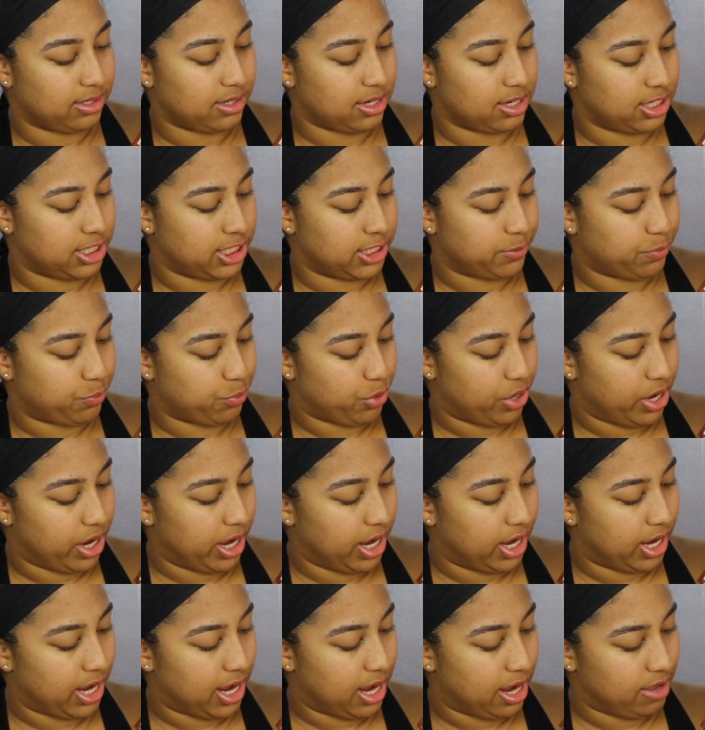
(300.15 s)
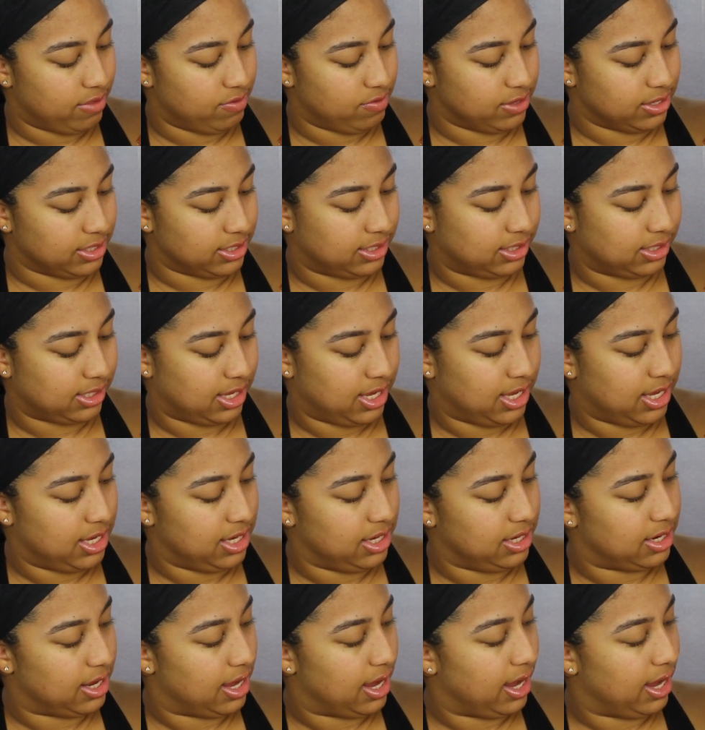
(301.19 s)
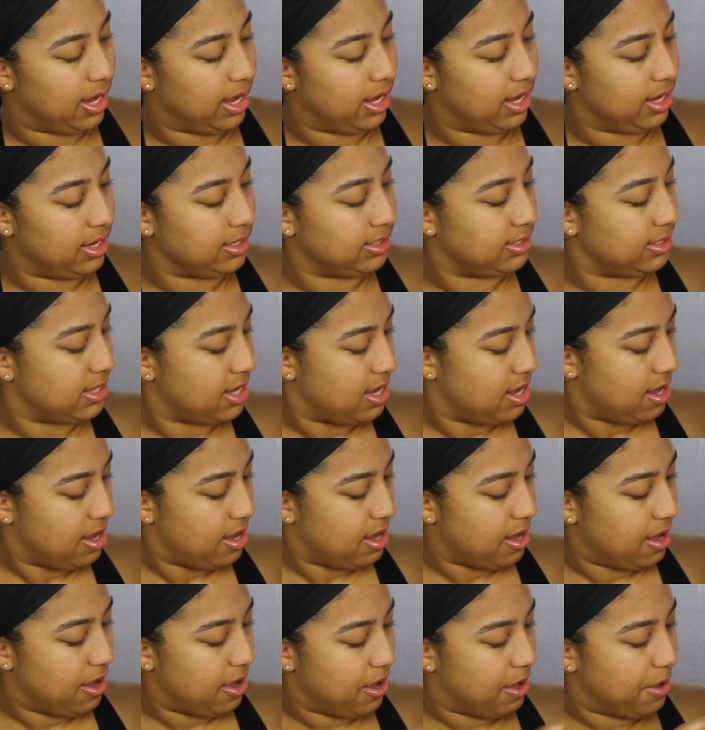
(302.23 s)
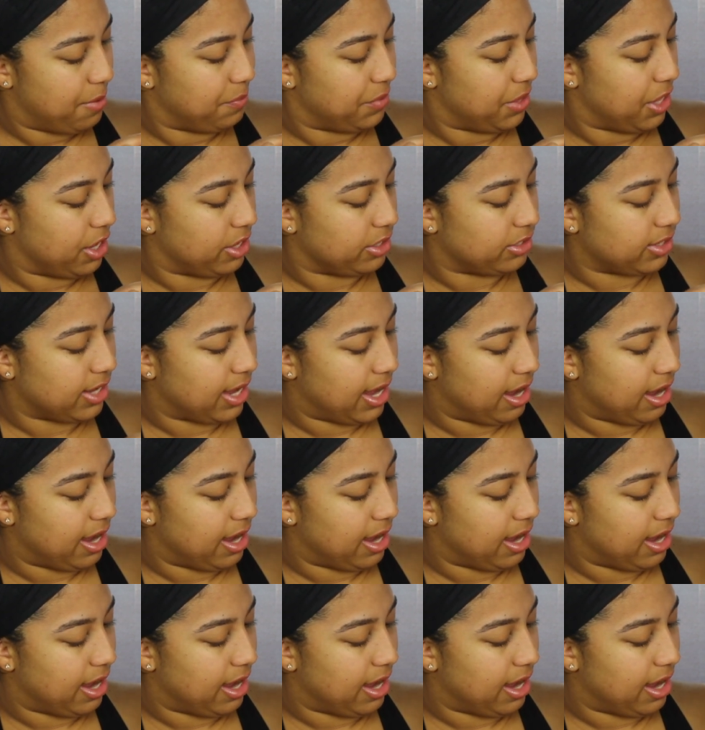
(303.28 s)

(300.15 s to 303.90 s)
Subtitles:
spring and this heat haze. They also